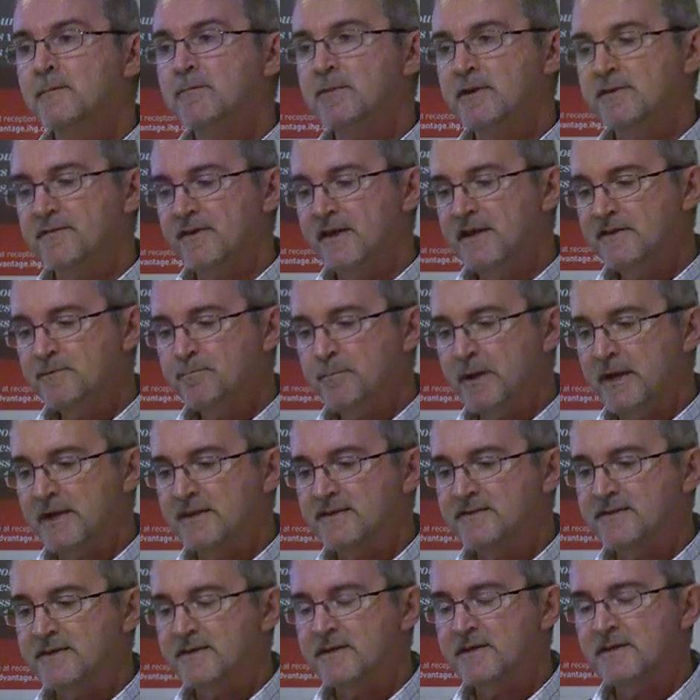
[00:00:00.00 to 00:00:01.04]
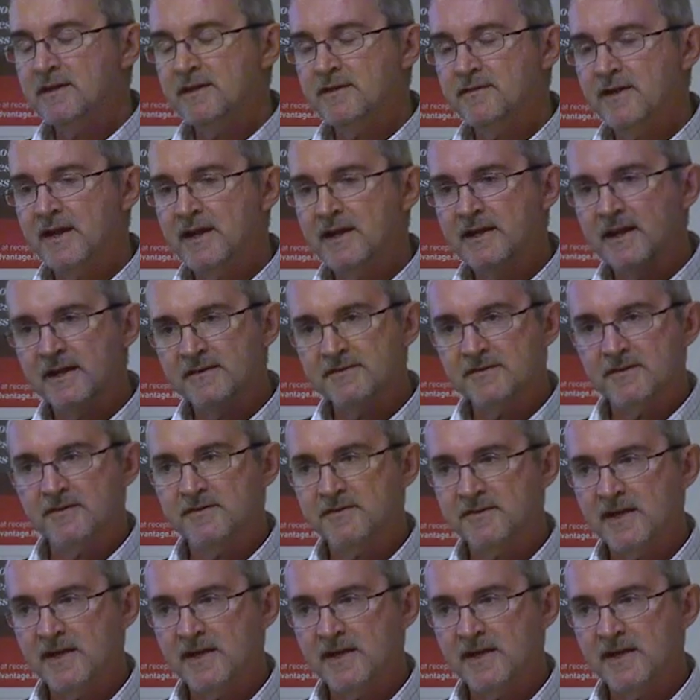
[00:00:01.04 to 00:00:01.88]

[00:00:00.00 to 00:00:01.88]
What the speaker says: but if it is painted and it then gets a